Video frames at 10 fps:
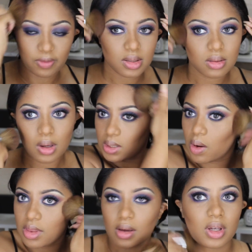brush because I
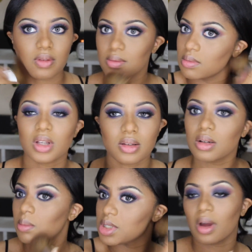want to diffuse the
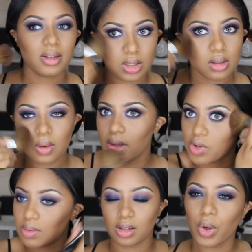bronzer
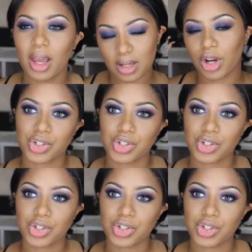all over my